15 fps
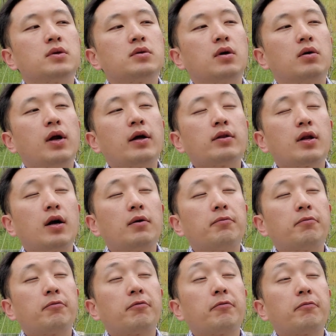rental
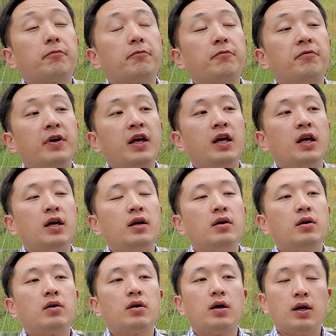fee
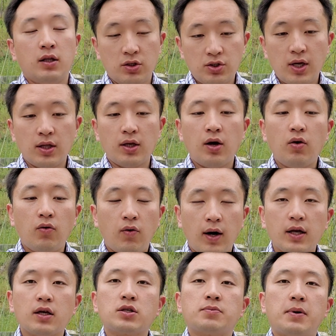in San Diego quite
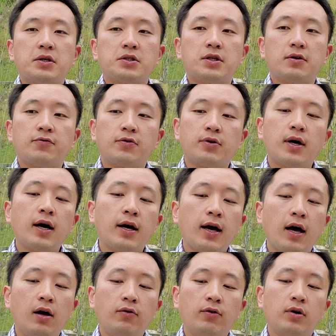expensive. I
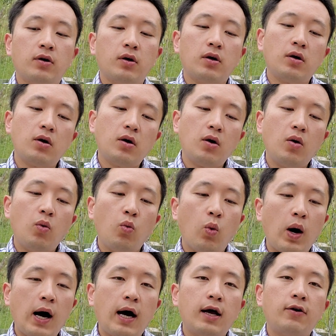have a
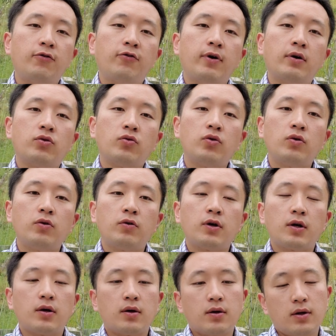wife and 2
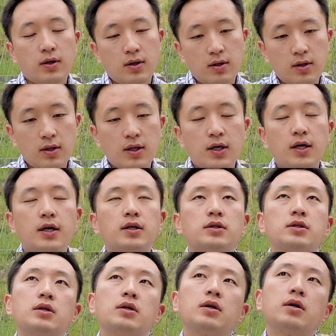kids,
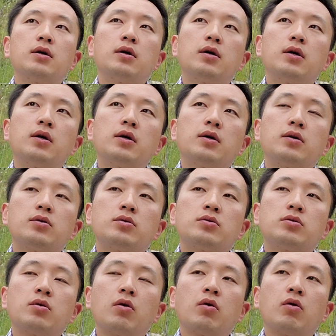
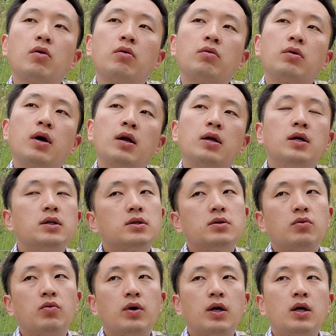so at least
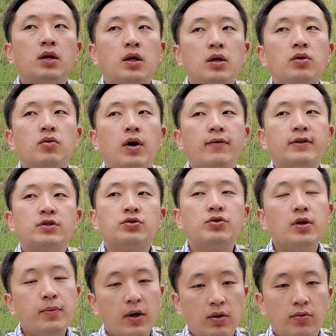we need to have a
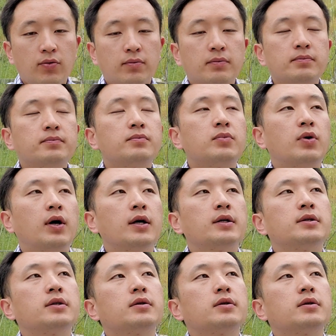3-bedroom, right?